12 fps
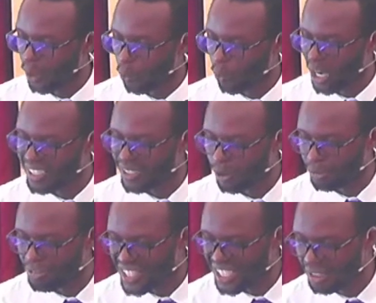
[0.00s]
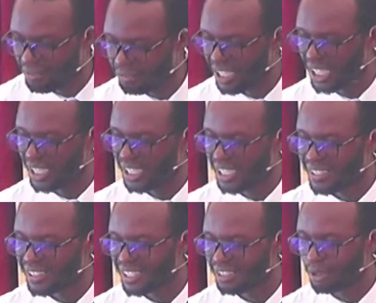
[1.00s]
was of silver.
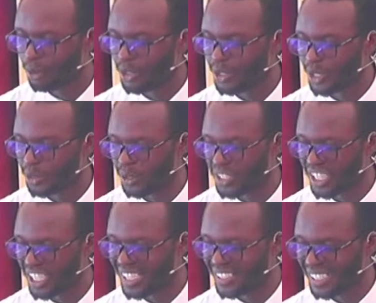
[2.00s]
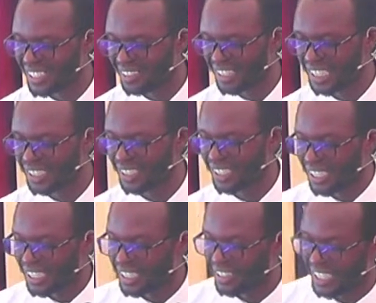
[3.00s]
Silver was not considered as anything
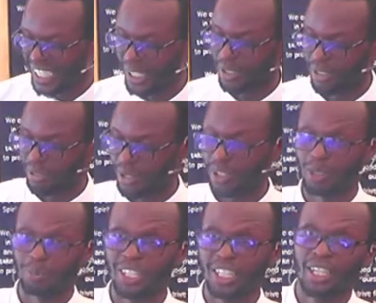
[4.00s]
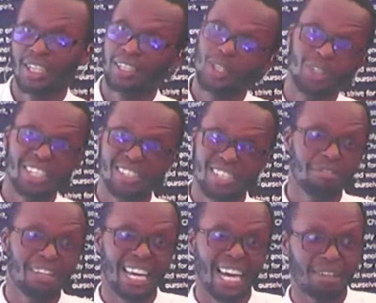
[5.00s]
in the days of Solomon. The only
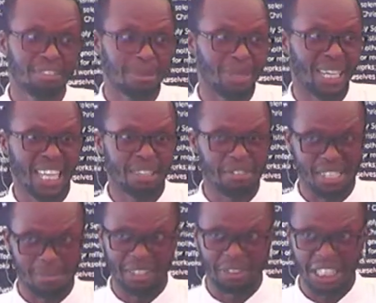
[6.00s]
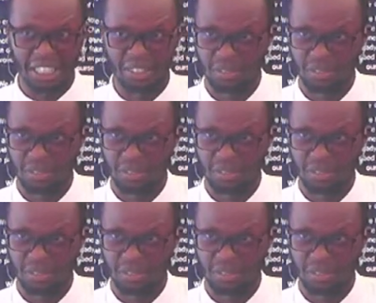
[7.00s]
silver I have in my life is my ring.